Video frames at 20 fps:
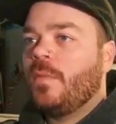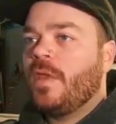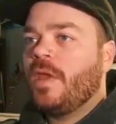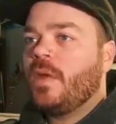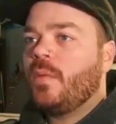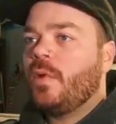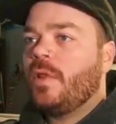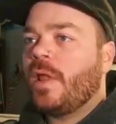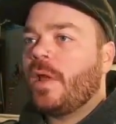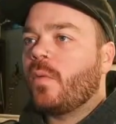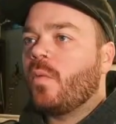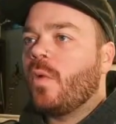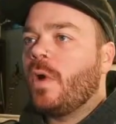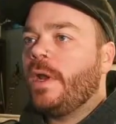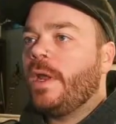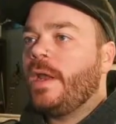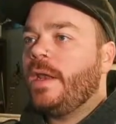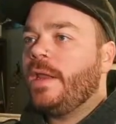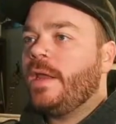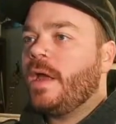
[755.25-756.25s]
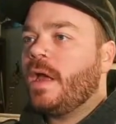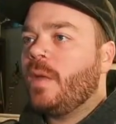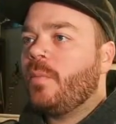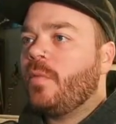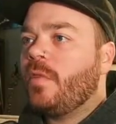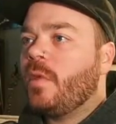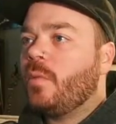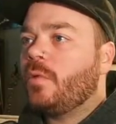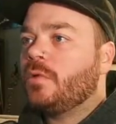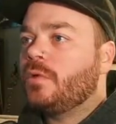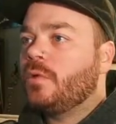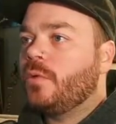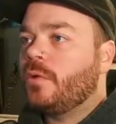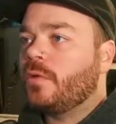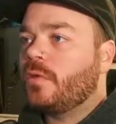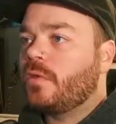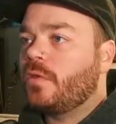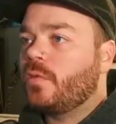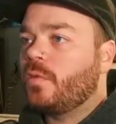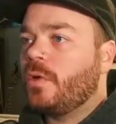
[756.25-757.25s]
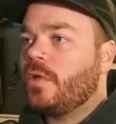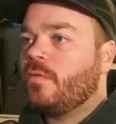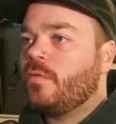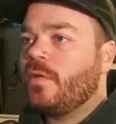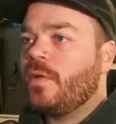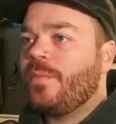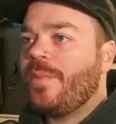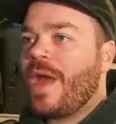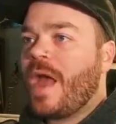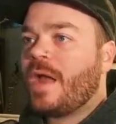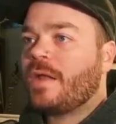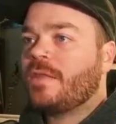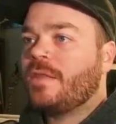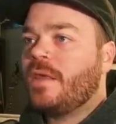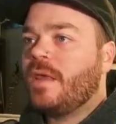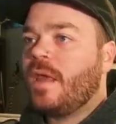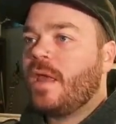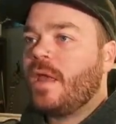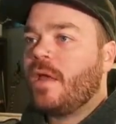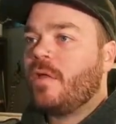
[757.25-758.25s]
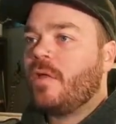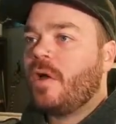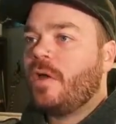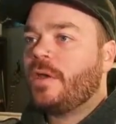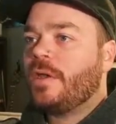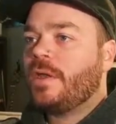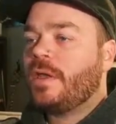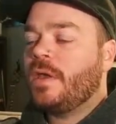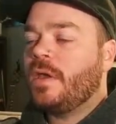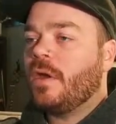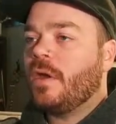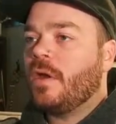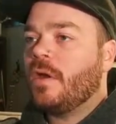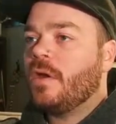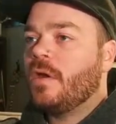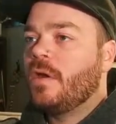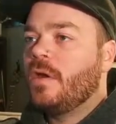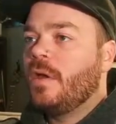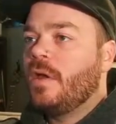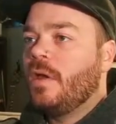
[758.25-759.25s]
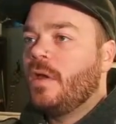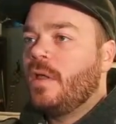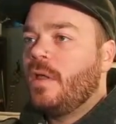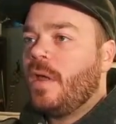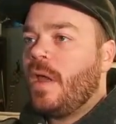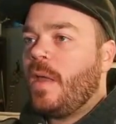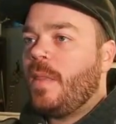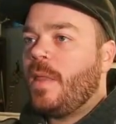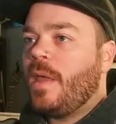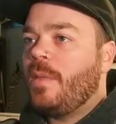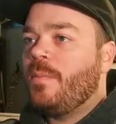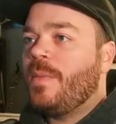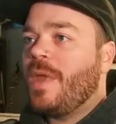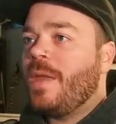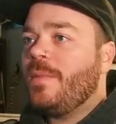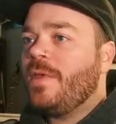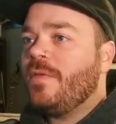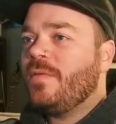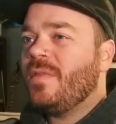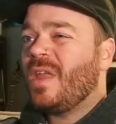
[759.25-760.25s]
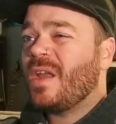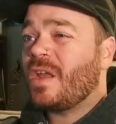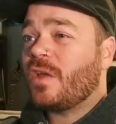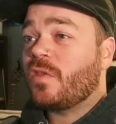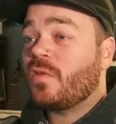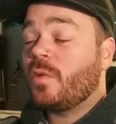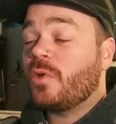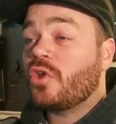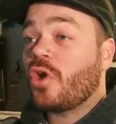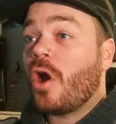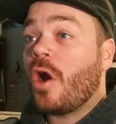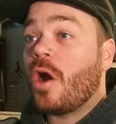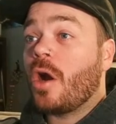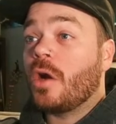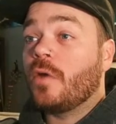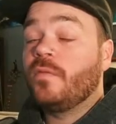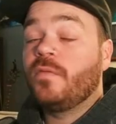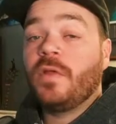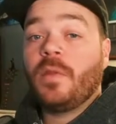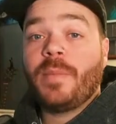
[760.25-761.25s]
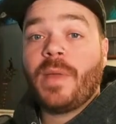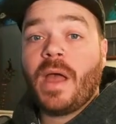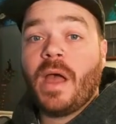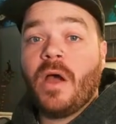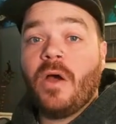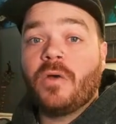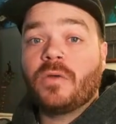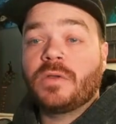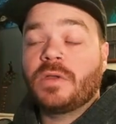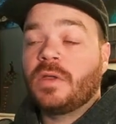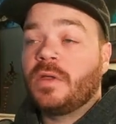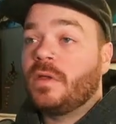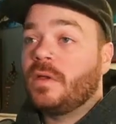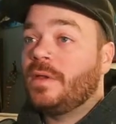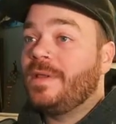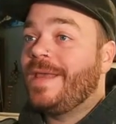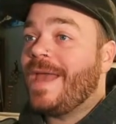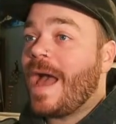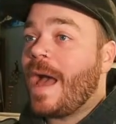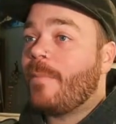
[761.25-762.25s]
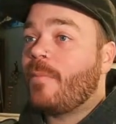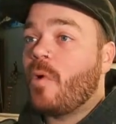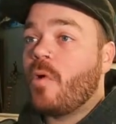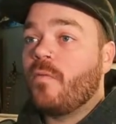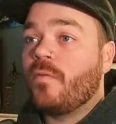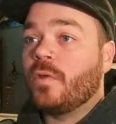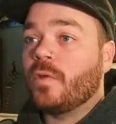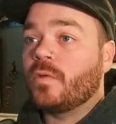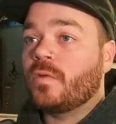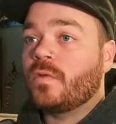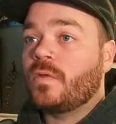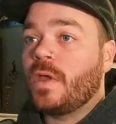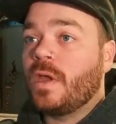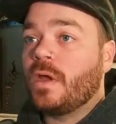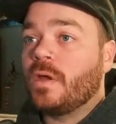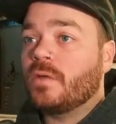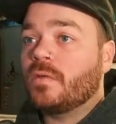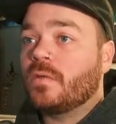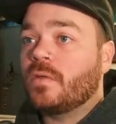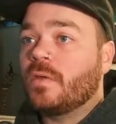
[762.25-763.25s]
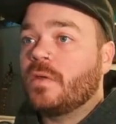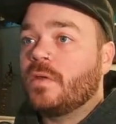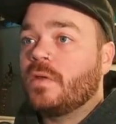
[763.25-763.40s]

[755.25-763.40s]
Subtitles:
thinking we like 180 up, and then we'll do a switch flip back tail on here, and then maybe even like a switch hard flip out, gap over those stairs.